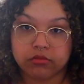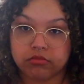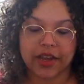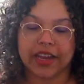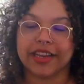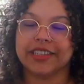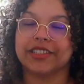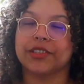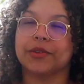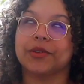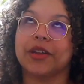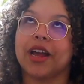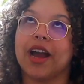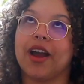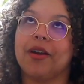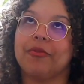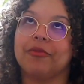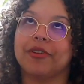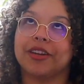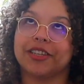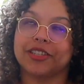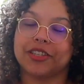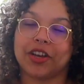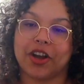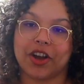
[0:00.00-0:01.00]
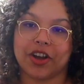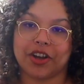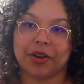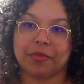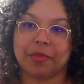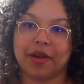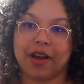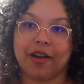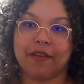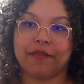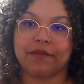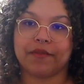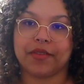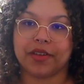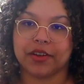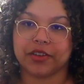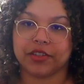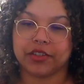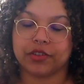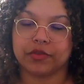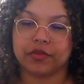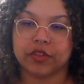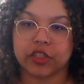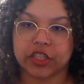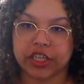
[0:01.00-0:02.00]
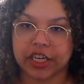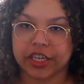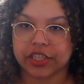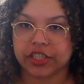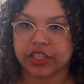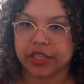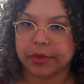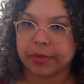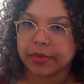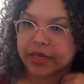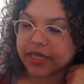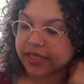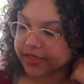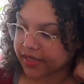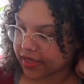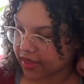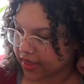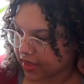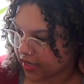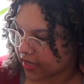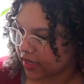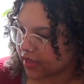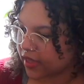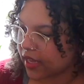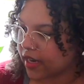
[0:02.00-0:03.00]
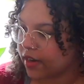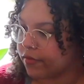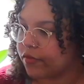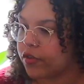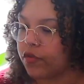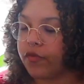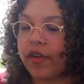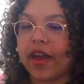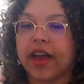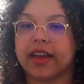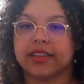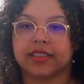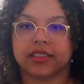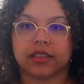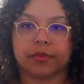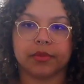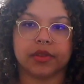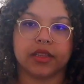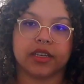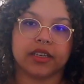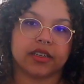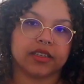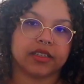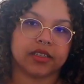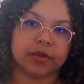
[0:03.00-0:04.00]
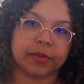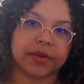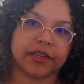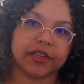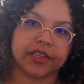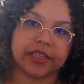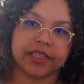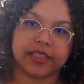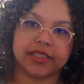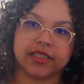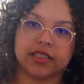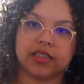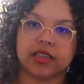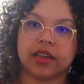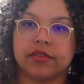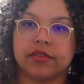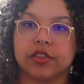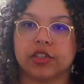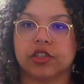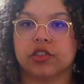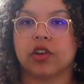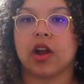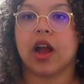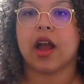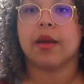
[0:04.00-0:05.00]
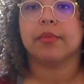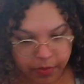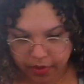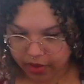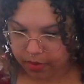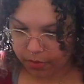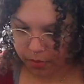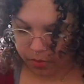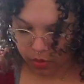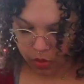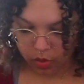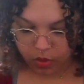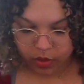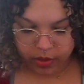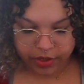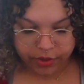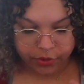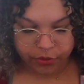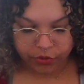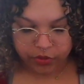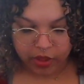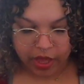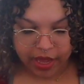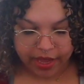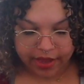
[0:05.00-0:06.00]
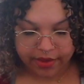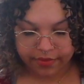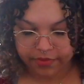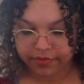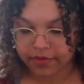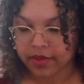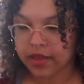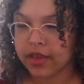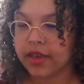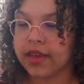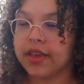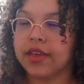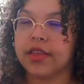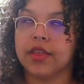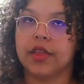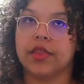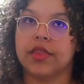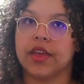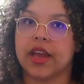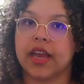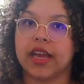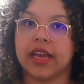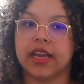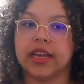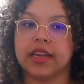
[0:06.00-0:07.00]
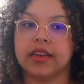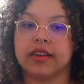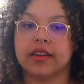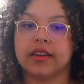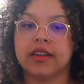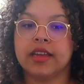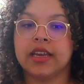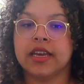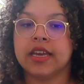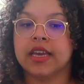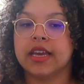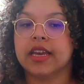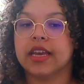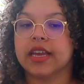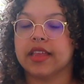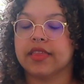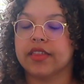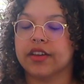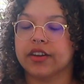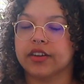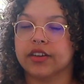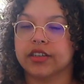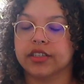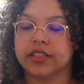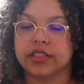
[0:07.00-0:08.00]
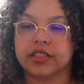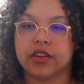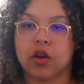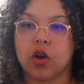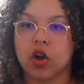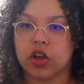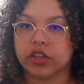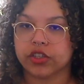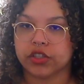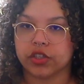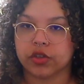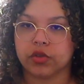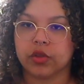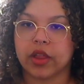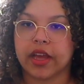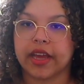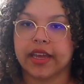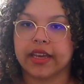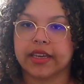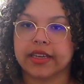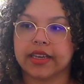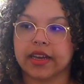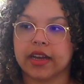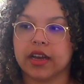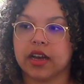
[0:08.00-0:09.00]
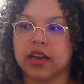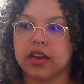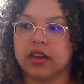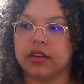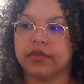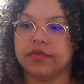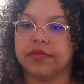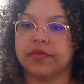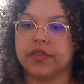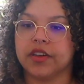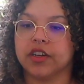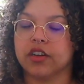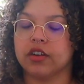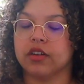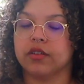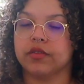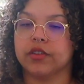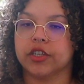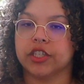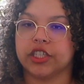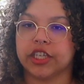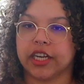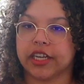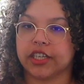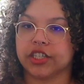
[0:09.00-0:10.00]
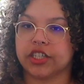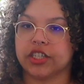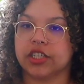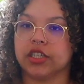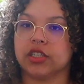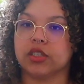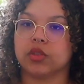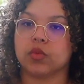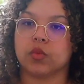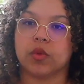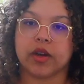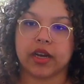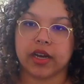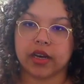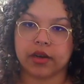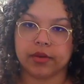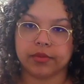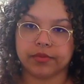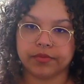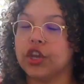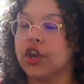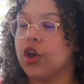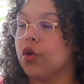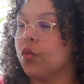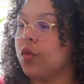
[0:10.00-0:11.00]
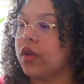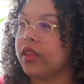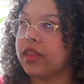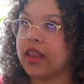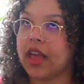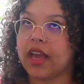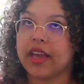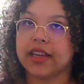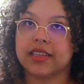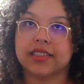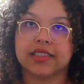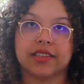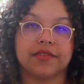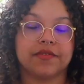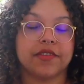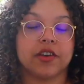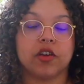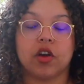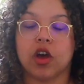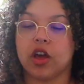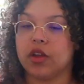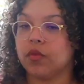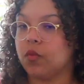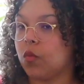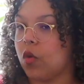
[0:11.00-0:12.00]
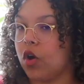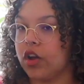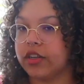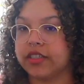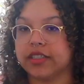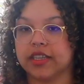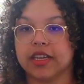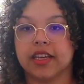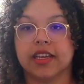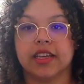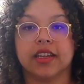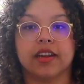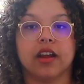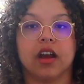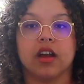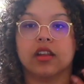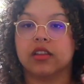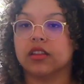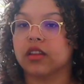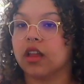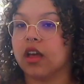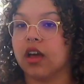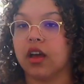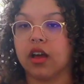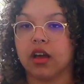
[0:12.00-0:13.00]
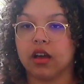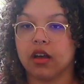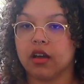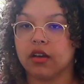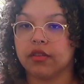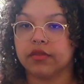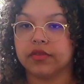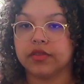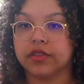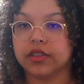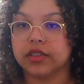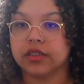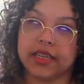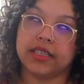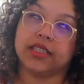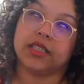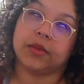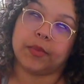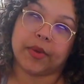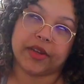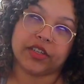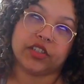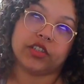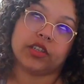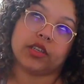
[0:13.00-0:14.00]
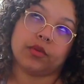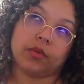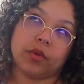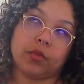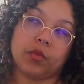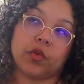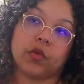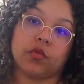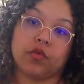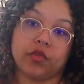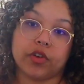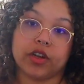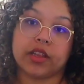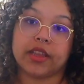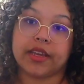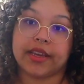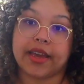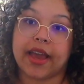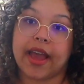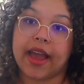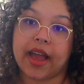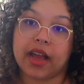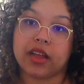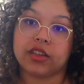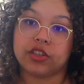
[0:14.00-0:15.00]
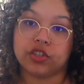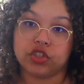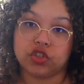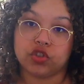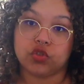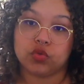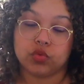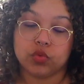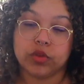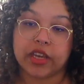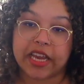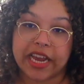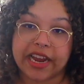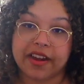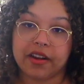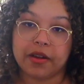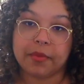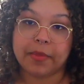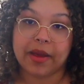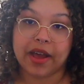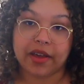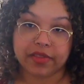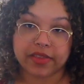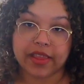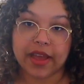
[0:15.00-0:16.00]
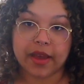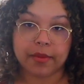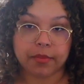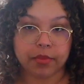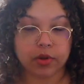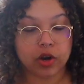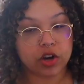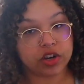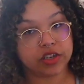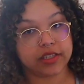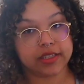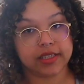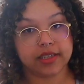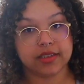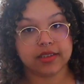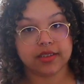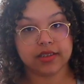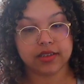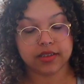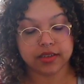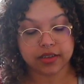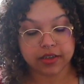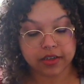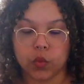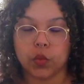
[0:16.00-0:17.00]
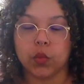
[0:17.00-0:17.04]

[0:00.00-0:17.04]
Okay, so now I want to talk about fears of rejection, because I think that if you've had some of the experiences described, people in your life, then there is also like a fear of rejection as well. No one likes to feel unwanted, unloved, especially when we really do care about that person.